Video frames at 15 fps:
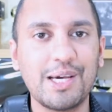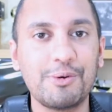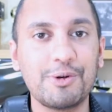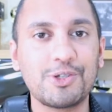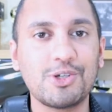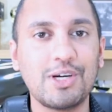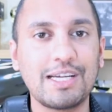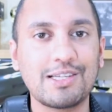they were
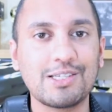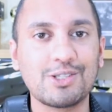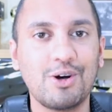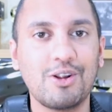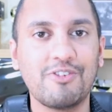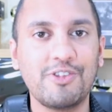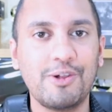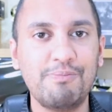trying to
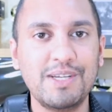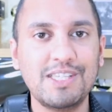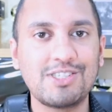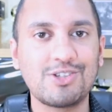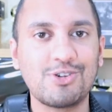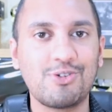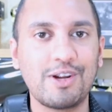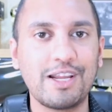solve the
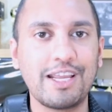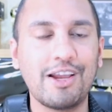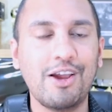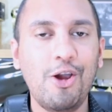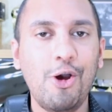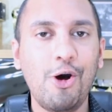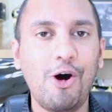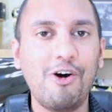mystery
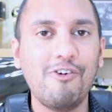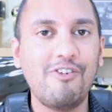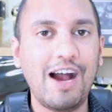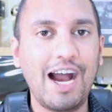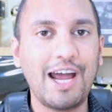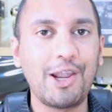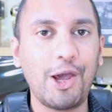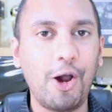of
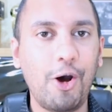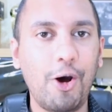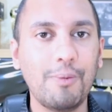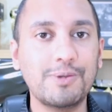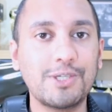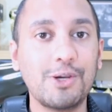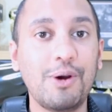Anna Hobbs,